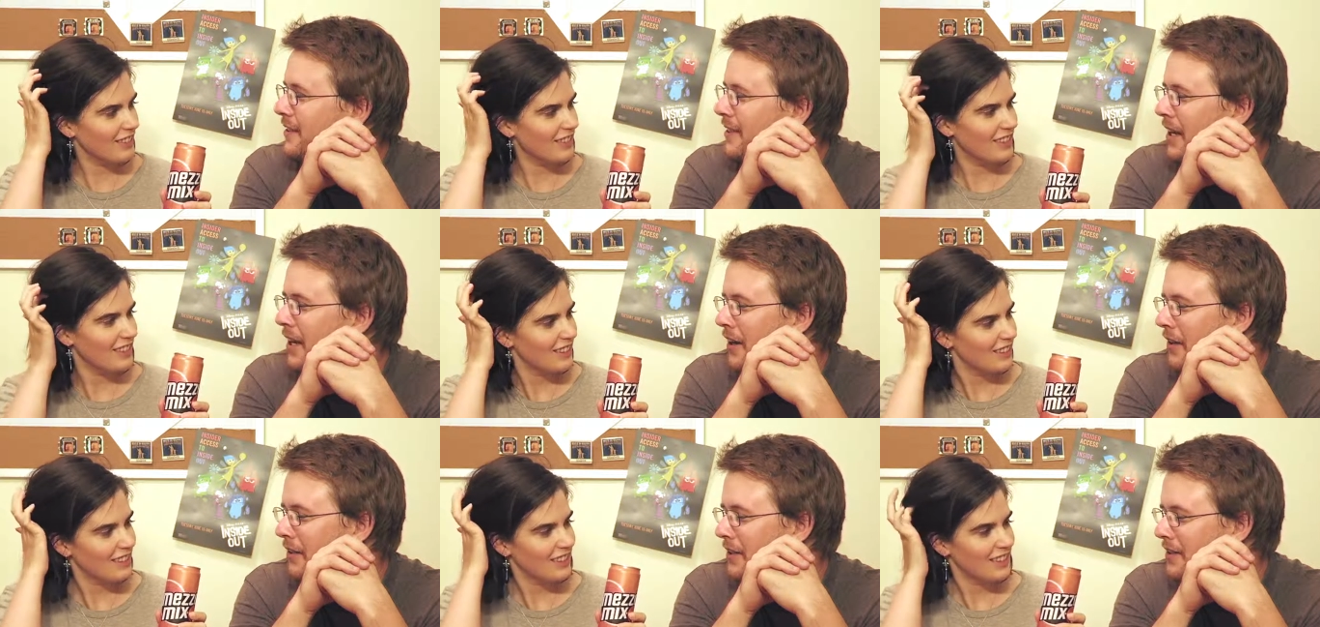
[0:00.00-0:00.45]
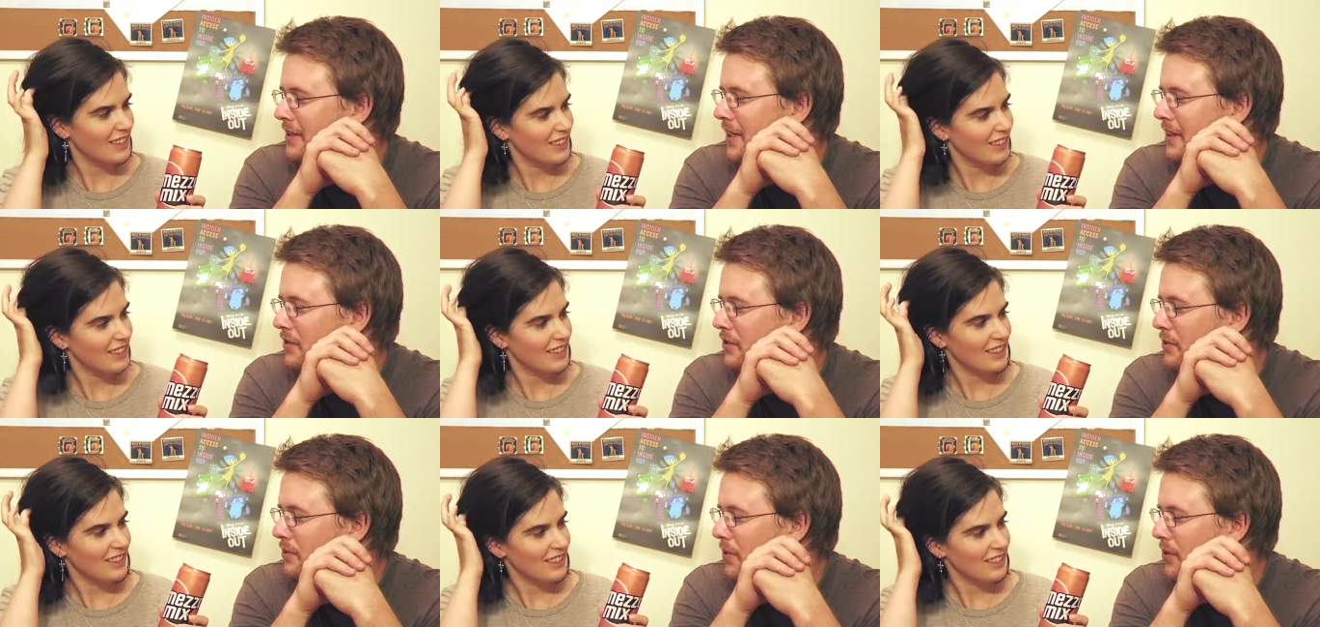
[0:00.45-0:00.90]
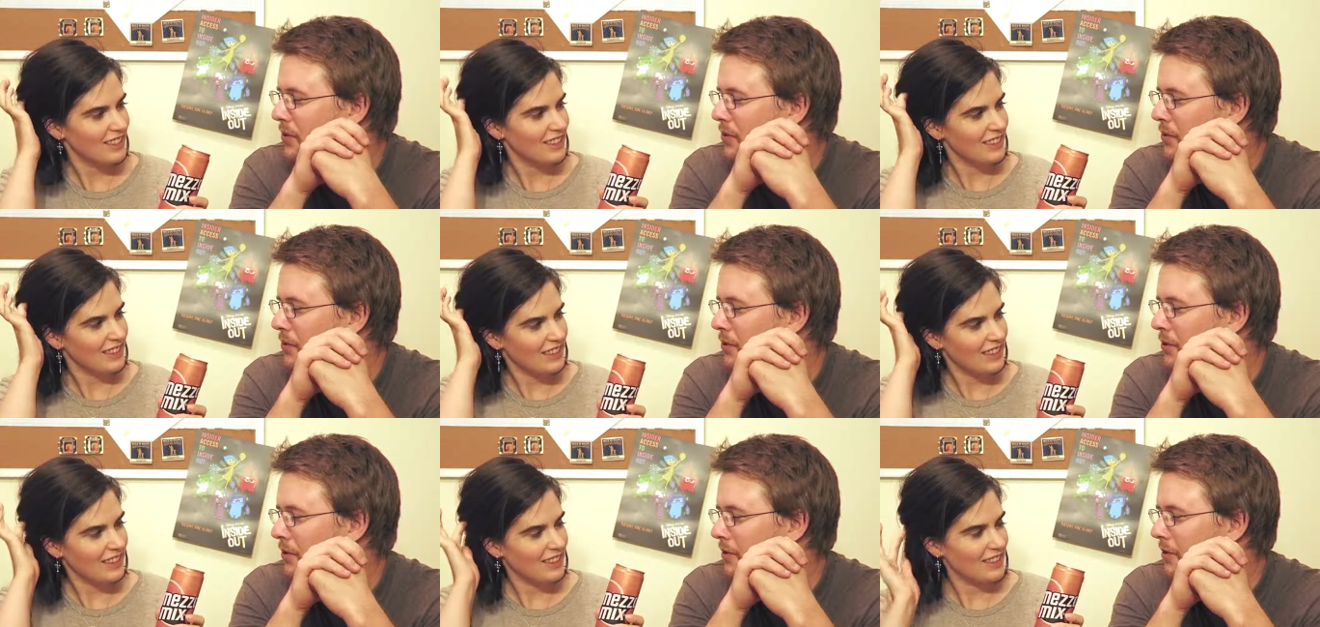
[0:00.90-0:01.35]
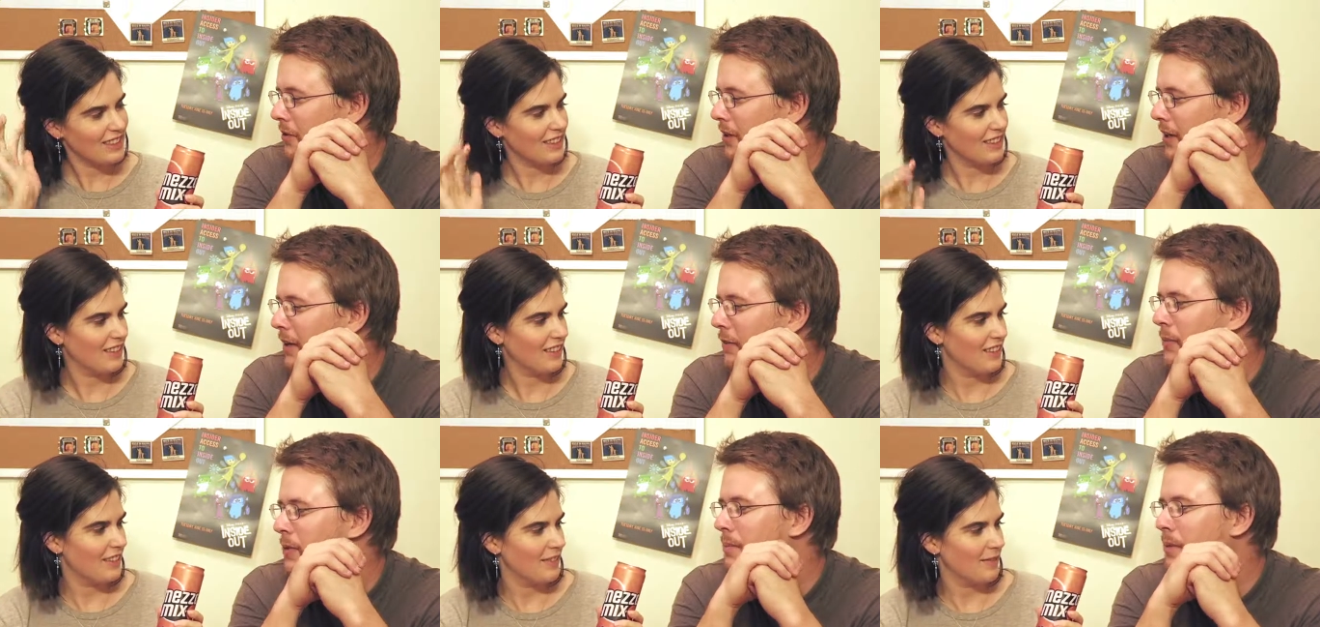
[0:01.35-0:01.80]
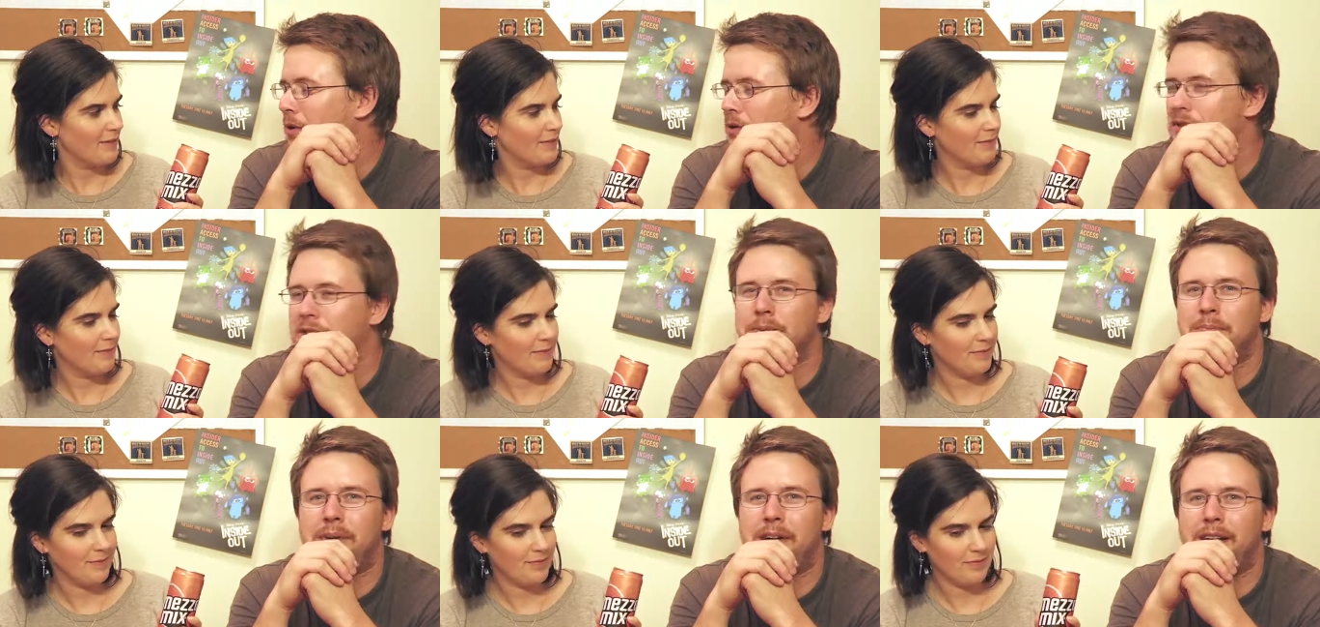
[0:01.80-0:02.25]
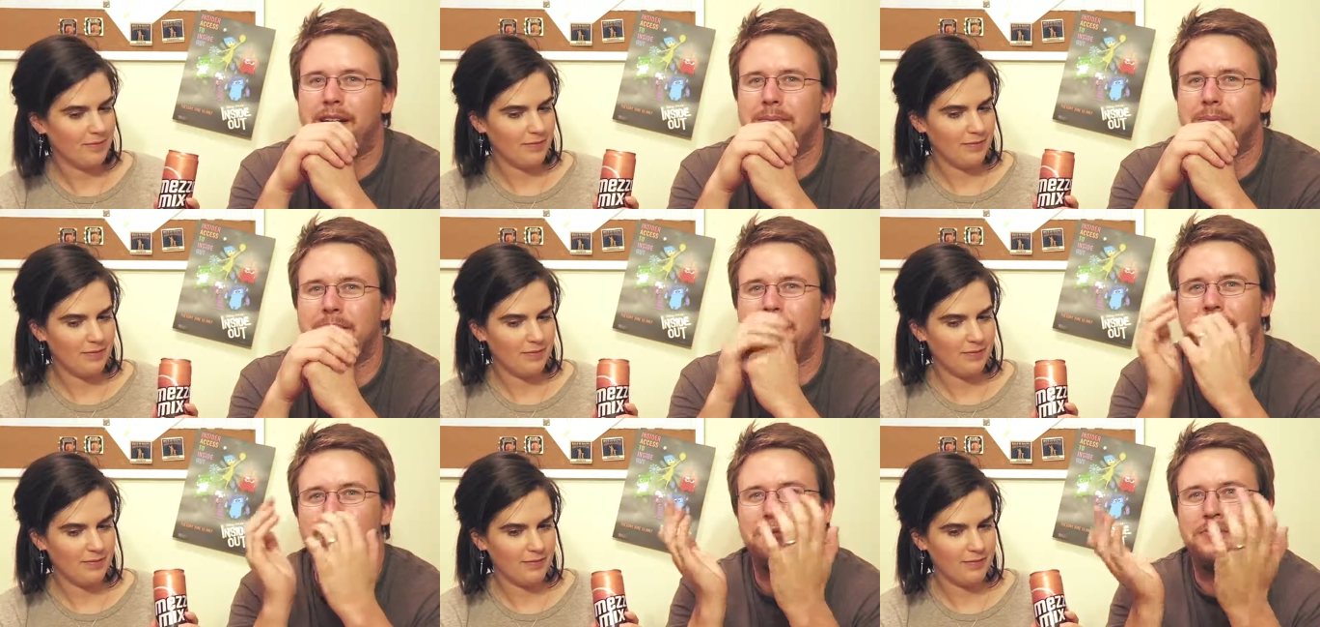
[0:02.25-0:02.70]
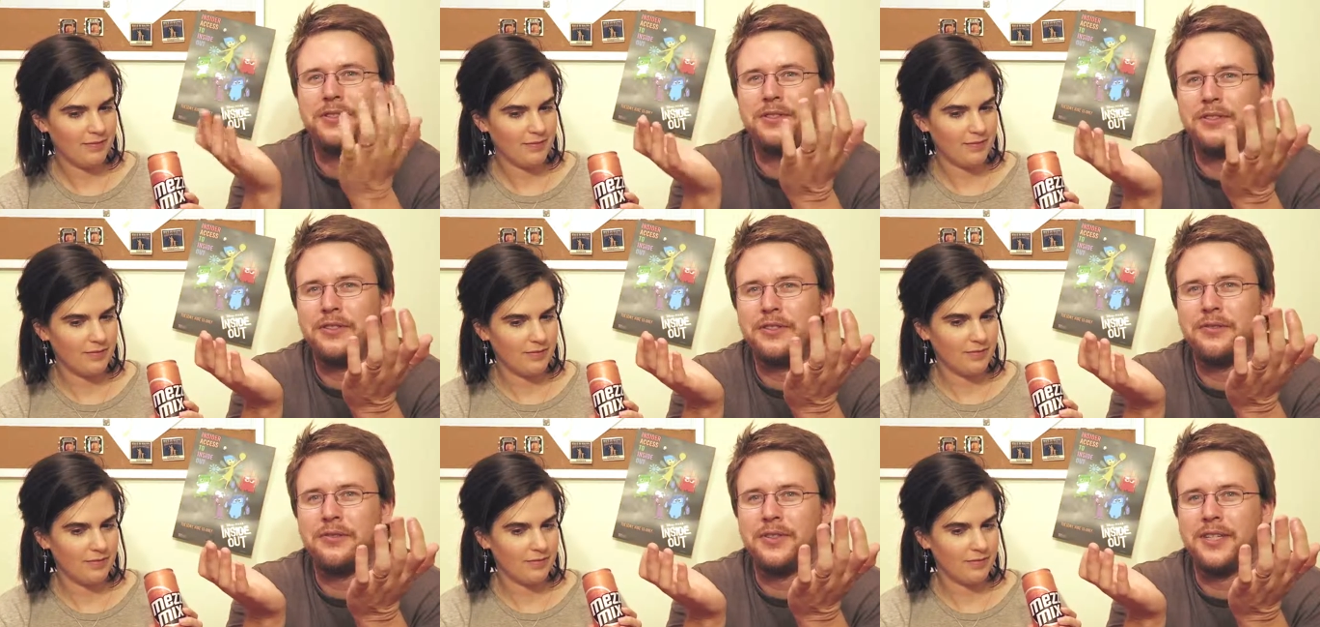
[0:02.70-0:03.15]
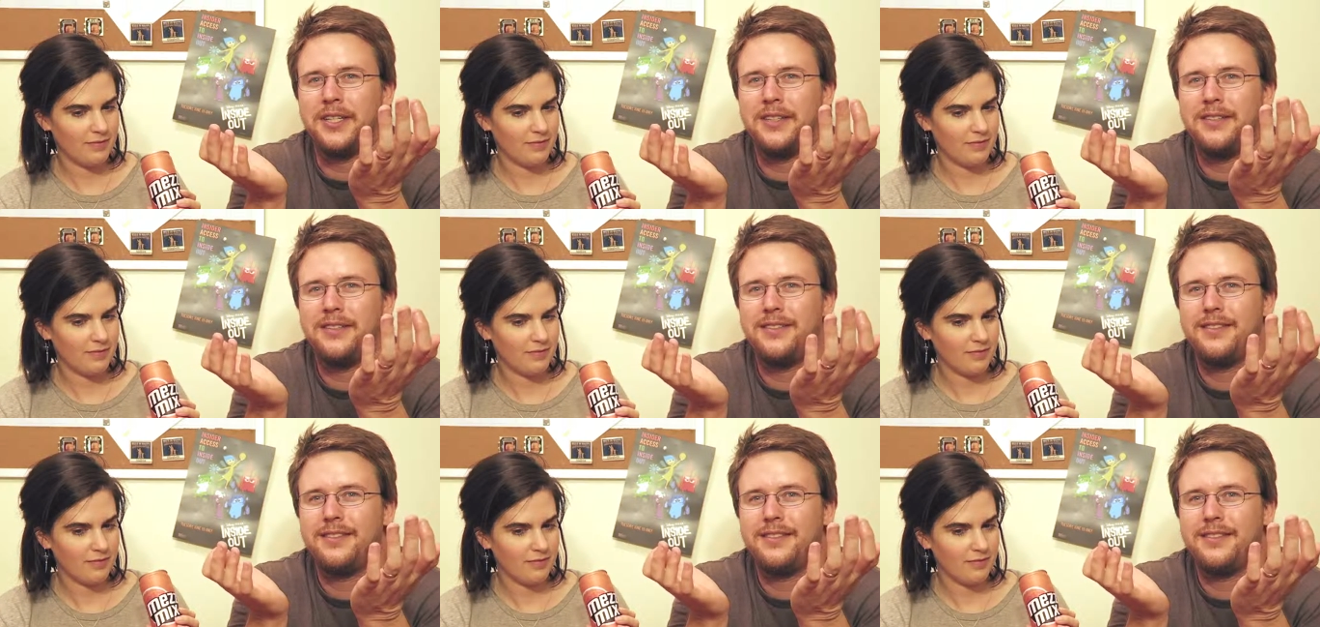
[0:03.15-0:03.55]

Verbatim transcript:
Speaker 1: No, it's not super cool. We mostly bought it because we knew it.